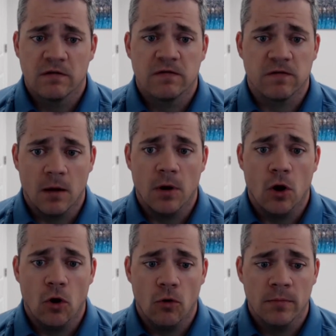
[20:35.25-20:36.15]
from
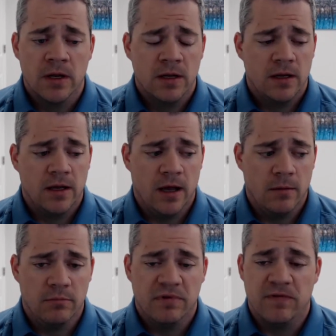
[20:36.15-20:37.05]
home
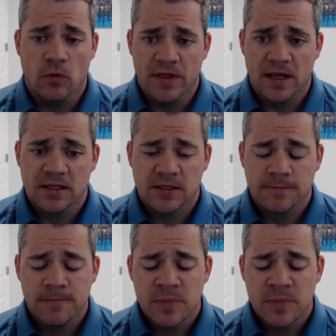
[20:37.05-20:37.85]
before this.